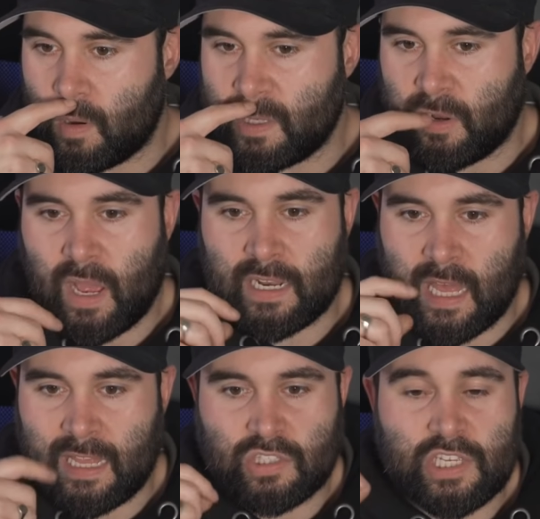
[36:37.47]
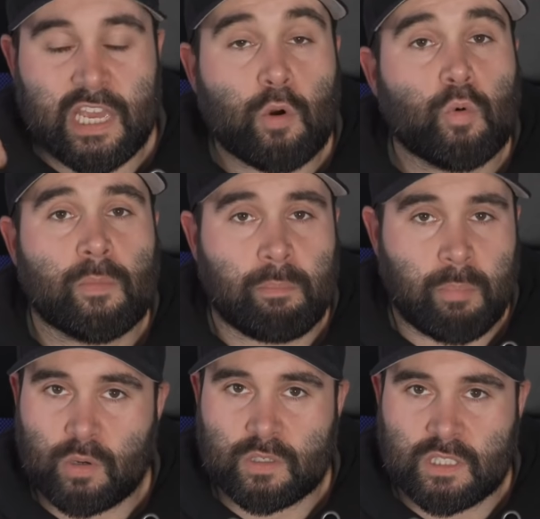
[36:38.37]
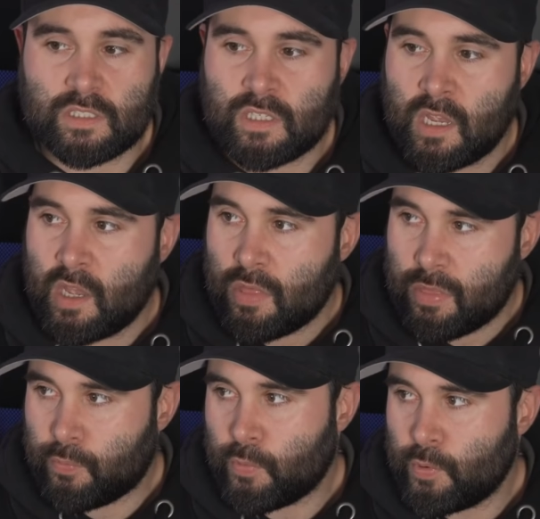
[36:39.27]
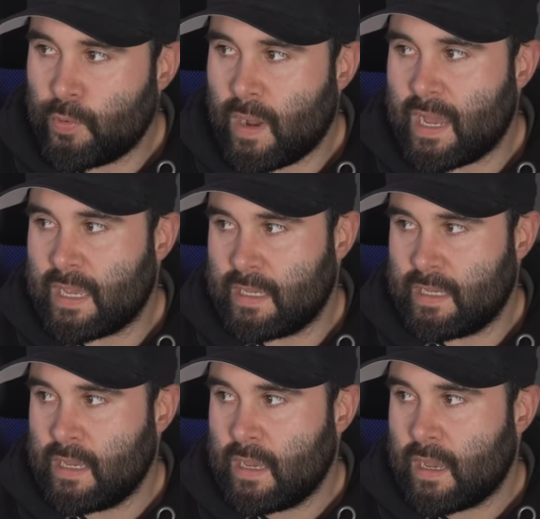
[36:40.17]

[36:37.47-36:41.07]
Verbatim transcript: you know, and tick all the boxes through a,